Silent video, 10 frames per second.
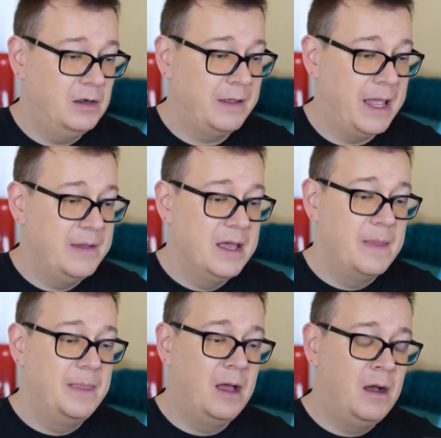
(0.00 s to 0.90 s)
Okay,
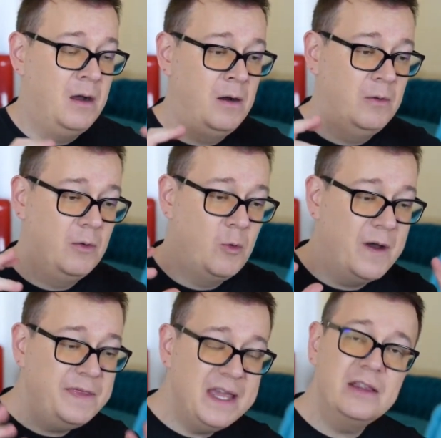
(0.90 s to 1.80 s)
now
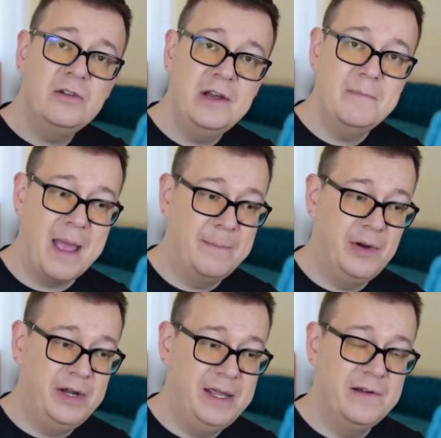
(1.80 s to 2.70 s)
one thing to
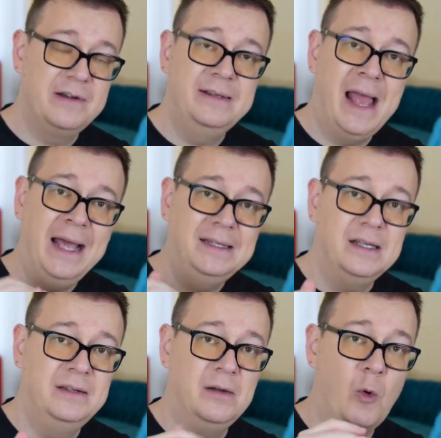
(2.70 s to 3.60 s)
remember here that
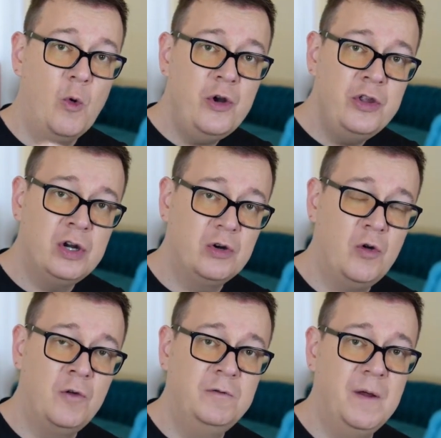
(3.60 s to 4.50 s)
the order
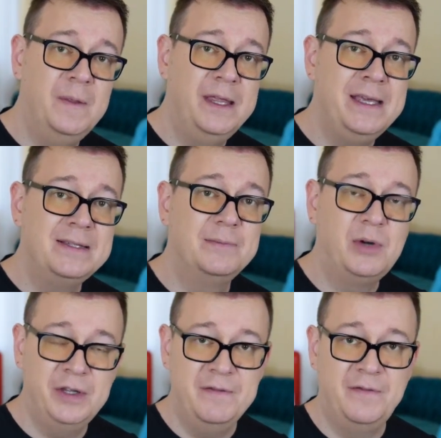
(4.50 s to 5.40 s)
of these
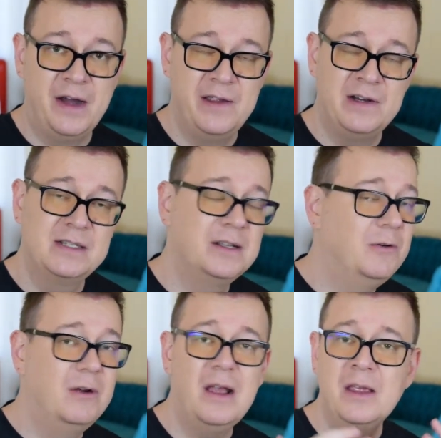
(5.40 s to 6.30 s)
modifiers,
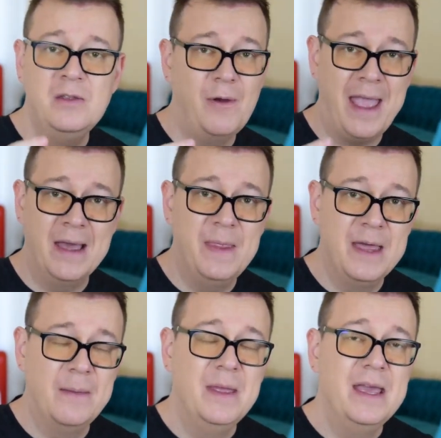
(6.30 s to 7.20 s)
like you add
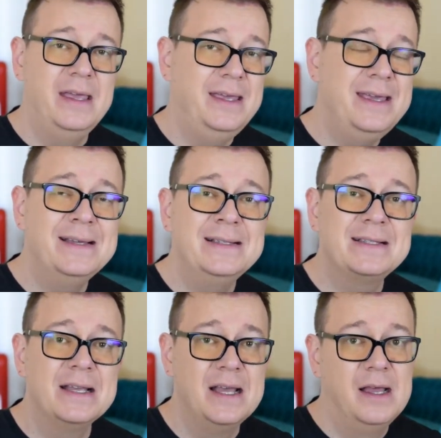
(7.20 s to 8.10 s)
them,
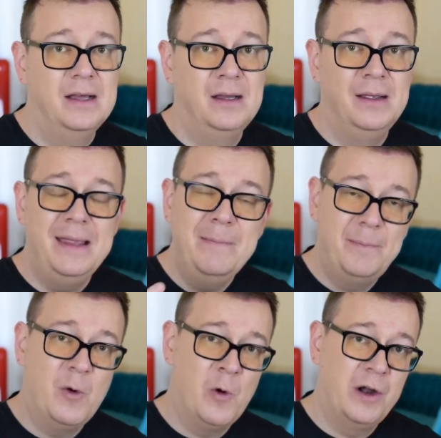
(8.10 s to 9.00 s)
is uh,
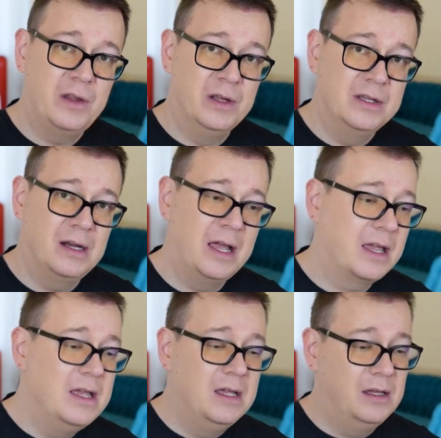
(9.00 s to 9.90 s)
important.
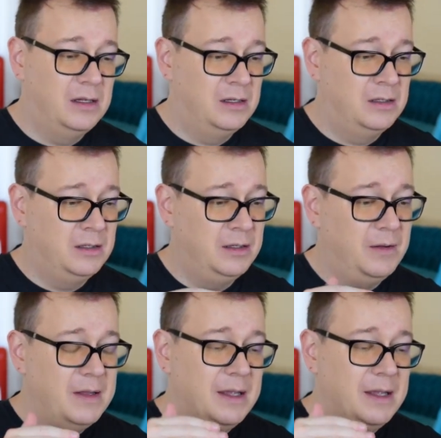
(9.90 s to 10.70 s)
Like uh,